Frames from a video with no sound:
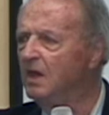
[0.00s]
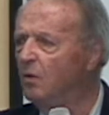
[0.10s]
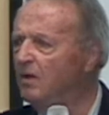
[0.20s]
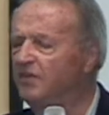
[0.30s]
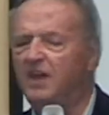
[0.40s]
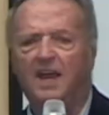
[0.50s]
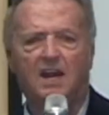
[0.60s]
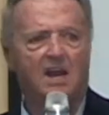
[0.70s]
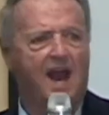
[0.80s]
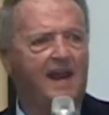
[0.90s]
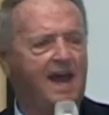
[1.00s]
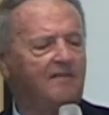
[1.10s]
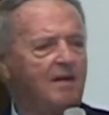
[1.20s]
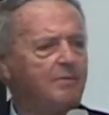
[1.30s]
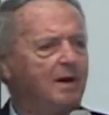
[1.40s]
We've kicked God out
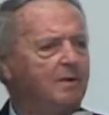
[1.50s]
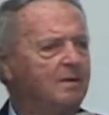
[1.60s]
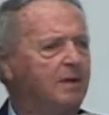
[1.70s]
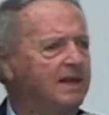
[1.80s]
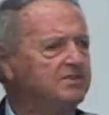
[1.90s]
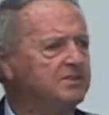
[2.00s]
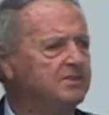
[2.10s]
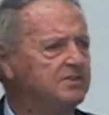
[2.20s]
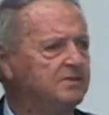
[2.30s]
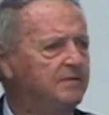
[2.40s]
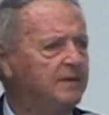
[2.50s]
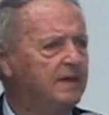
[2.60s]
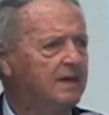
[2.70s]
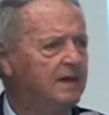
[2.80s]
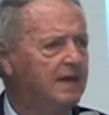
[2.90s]
of our public places.
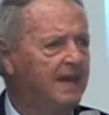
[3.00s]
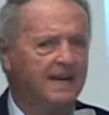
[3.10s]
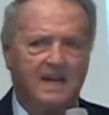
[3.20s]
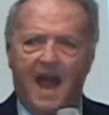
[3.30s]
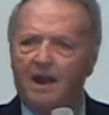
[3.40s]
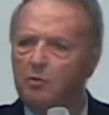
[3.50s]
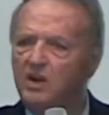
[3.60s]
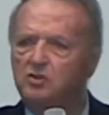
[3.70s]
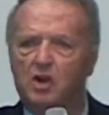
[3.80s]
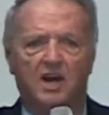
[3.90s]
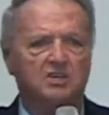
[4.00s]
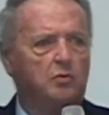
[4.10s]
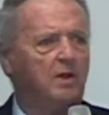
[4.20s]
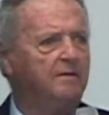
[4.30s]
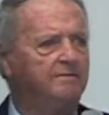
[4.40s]
In God we
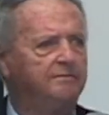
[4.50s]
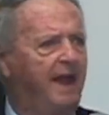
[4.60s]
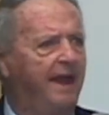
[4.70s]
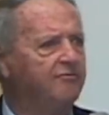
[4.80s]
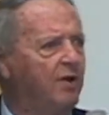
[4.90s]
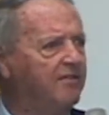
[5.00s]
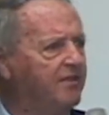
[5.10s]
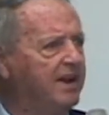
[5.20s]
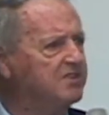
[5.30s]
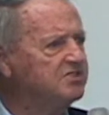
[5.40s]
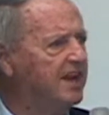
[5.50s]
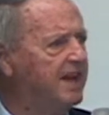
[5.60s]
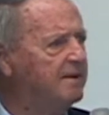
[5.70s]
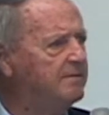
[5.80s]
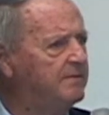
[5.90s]
trust, we're halfway afraid to say
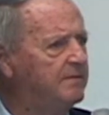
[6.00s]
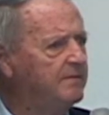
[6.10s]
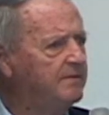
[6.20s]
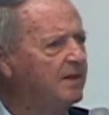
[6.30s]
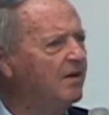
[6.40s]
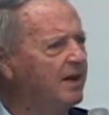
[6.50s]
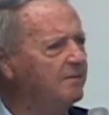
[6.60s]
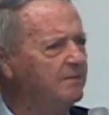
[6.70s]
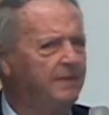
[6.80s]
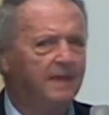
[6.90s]
it. You know what?